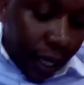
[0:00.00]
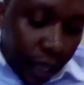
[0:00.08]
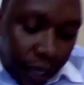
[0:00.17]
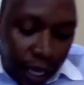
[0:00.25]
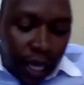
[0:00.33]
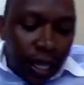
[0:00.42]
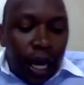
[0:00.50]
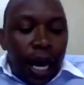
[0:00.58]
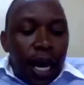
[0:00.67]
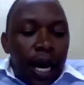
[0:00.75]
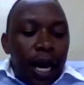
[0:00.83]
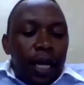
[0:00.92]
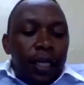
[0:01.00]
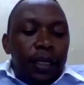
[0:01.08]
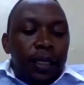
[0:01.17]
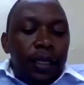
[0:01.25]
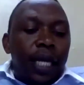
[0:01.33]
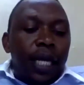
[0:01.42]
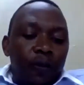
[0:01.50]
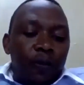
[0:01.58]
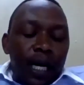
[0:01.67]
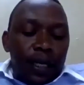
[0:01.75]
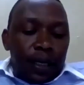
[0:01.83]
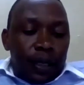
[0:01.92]
The other type
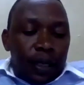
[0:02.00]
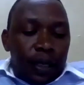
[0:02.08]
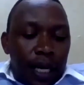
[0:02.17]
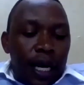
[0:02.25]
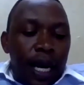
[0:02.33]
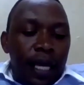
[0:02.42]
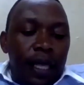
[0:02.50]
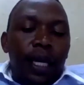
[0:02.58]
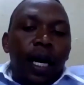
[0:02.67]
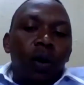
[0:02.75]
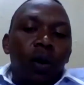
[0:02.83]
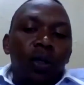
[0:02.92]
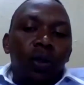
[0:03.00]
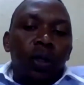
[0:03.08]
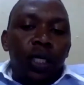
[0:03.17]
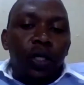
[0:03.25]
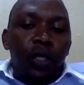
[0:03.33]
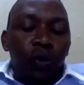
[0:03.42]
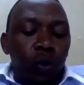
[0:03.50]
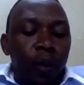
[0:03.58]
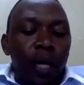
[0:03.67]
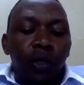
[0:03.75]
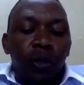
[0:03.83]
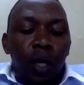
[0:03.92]
of tax I think I also need to
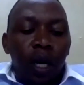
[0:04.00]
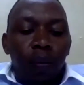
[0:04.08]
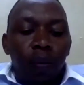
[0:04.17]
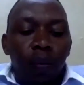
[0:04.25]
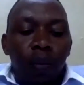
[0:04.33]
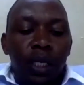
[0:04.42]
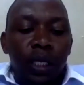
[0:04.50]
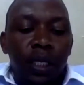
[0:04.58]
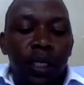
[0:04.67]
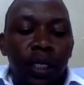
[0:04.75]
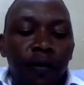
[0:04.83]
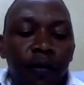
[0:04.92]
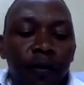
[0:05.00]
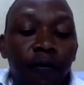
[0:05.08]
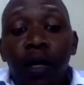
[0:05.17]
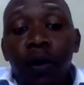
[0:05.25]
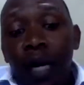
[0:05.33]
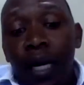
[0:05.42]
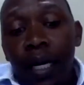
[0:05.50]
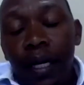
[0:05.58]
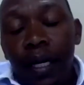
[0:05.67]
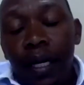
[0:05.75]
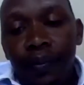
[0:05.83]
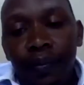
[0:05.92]
mention about is value added,
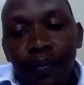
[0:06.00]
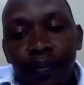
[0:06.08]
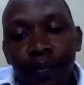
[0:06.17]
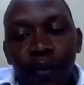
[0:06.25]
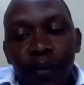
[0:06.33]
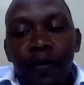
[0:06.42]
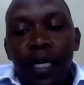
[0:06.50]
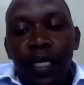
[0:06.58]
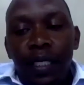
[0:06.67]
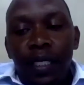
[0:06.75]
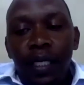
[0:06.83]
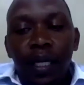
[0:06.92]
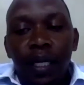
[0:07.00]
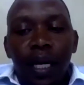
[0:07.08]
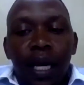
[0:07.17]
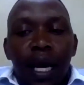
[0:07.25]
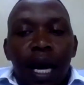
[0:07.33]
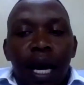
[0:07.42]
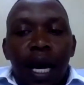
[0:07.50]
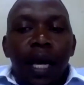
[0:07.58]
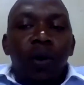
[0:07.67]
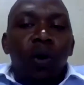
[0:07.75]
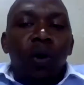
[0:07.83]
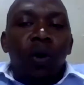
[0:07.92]
VAT.
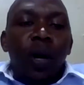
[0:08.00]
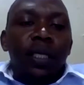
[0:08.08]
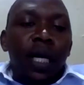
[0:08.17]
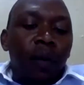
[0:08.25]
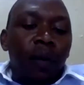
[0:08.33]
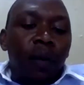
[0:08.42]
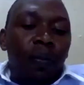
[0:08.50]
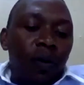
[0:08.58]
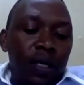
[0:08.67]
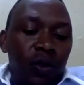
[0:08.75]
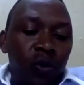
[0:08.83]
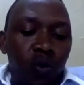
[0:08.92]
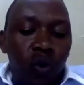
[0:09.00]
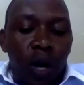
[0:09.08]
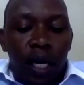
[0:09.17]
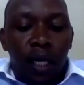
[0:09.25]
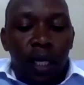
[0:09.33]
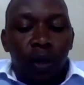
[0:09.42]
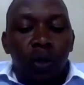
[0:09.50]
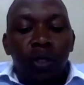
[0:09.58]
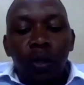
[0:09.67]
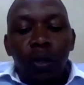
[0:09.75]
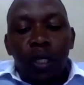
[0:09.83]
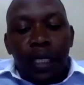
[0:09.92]
I know quite a number of us who are in
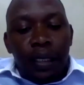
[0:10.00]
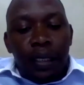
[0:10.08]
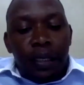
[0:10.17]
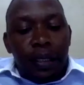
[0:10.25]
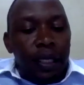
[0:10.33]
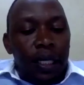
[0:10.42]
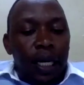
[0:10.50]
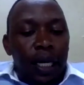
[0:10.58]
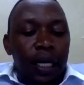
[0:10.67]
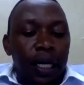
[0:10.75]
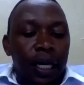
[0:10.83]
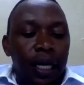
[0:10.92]
consultancy and